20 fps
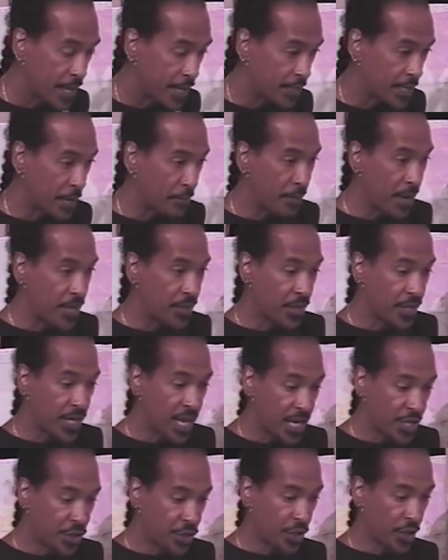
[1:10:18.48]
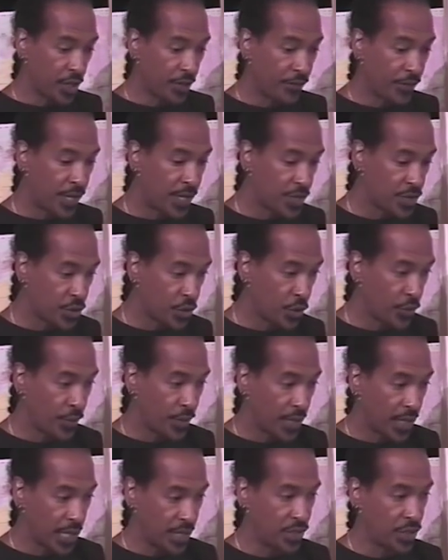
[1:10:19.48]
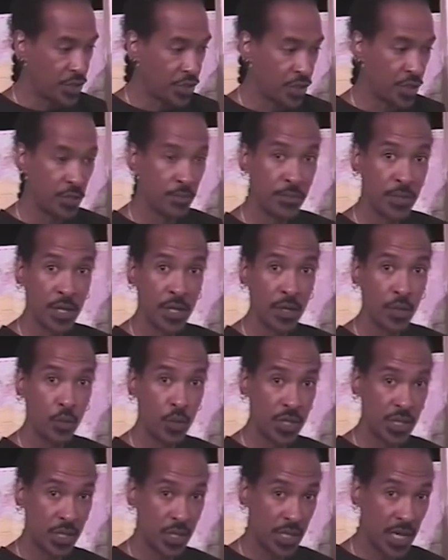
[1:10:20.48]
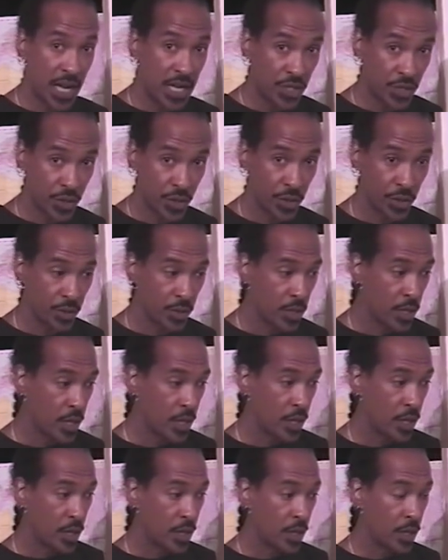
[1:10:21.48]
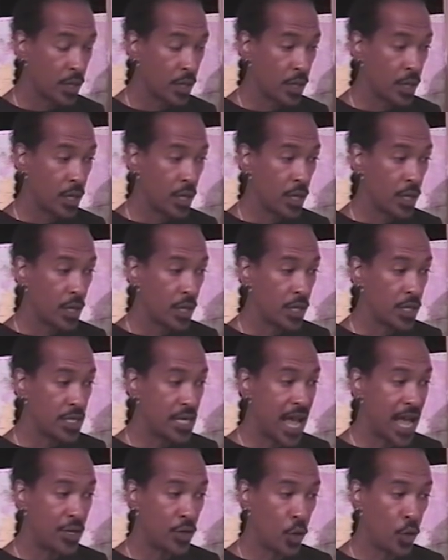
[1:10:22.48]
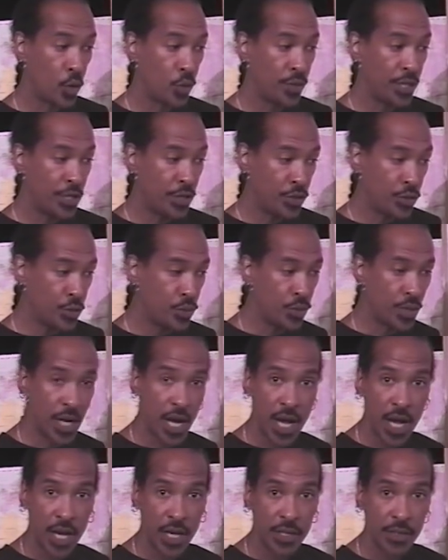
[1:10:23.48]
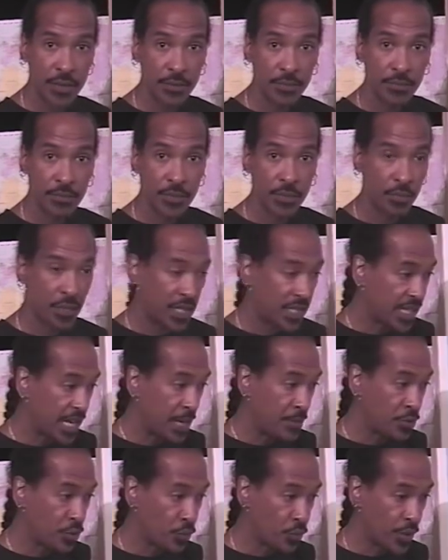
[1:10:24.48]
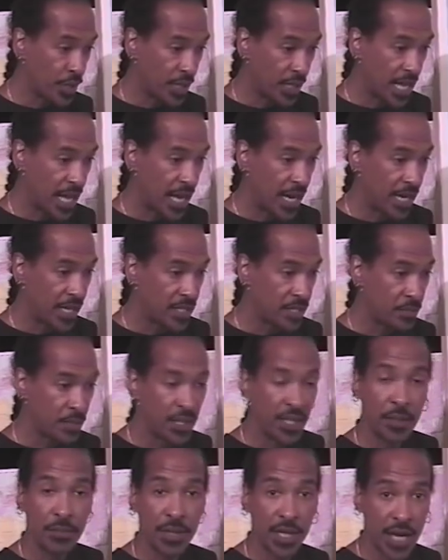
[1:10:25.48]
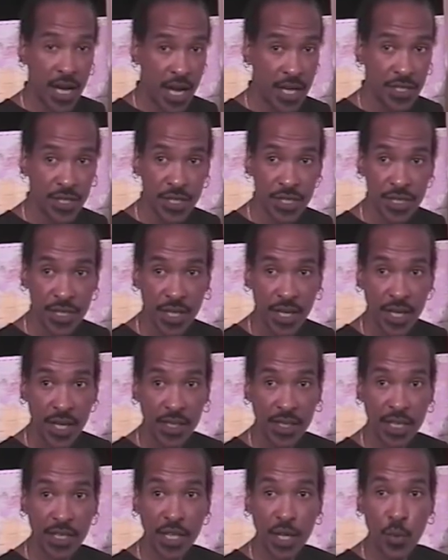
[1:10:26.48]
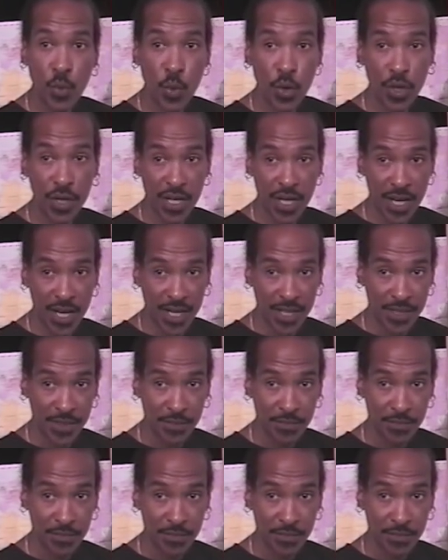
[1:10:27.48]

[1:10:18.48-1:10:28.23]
that by the nature of his, her relationship with nature, not only knew God, but came to realize and become conscious that they were God.